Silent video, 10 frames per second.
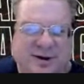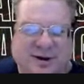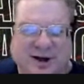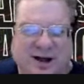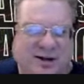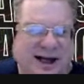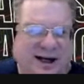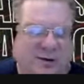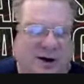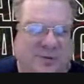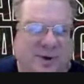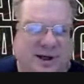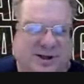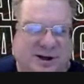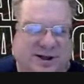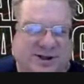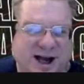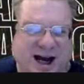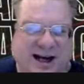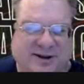Allegro, because they
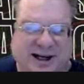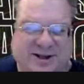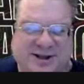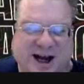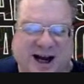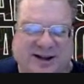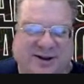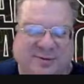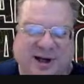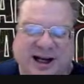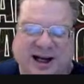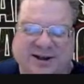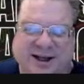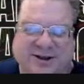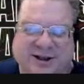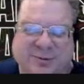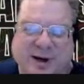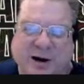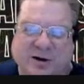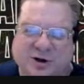design them, and they do
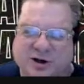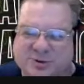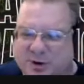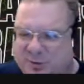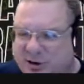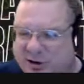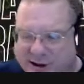power circuits primarily.